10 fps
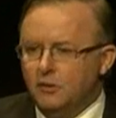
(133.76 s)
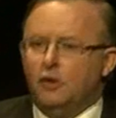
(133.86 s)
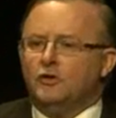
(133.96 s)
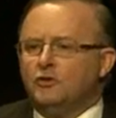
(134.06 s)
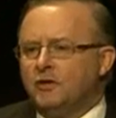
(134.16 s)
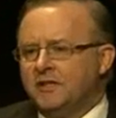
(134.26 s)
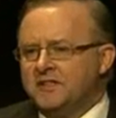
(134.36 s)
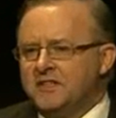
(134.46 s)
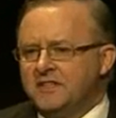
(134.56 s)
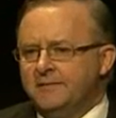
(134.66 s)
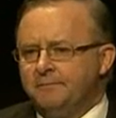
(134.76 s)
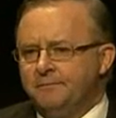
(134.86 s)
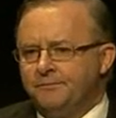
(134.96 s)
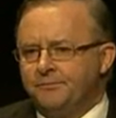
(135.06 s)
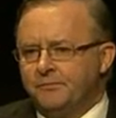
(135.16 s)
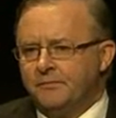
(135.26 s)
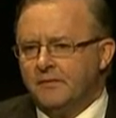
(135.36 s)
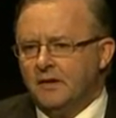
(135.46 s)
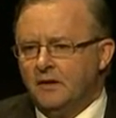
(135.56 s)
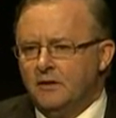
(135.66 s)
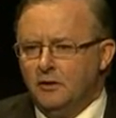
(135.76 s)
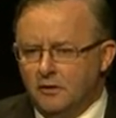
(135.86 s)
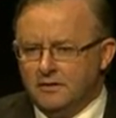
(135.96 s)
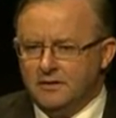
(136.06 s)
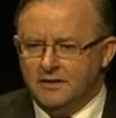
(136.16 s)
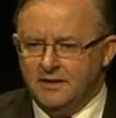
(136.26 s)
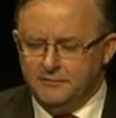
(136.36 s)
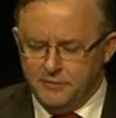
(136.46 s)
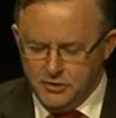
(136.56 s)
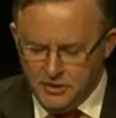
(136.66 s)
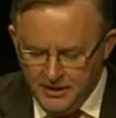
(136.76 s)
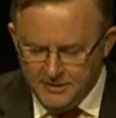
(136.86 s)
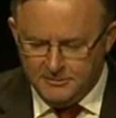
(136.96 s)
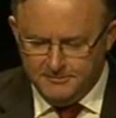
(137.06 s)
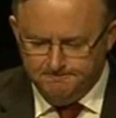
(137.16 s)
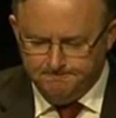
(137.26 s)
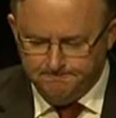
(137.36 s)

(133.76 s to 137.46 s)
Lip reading: not criticism, not even jail.